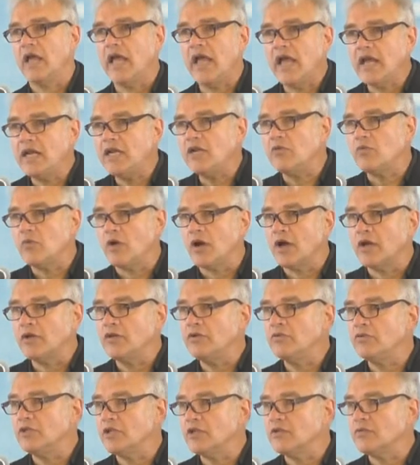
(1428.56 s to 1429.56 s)
anyone
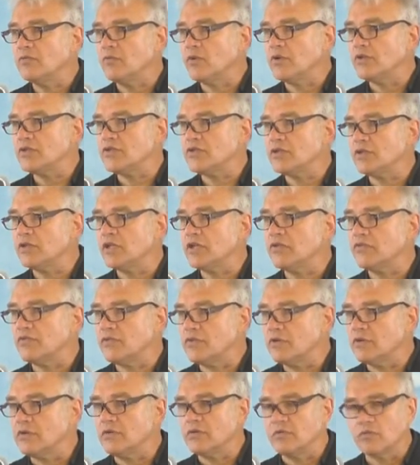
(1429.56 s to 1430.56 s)
who wants to
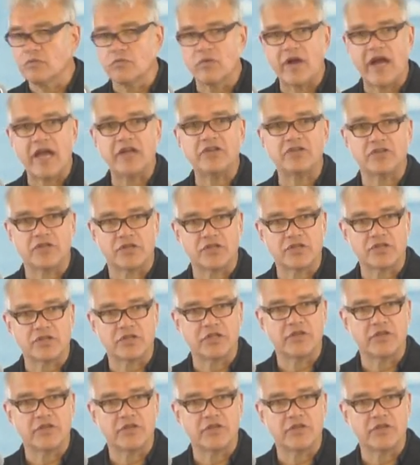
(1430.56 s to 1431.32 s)
live righteous,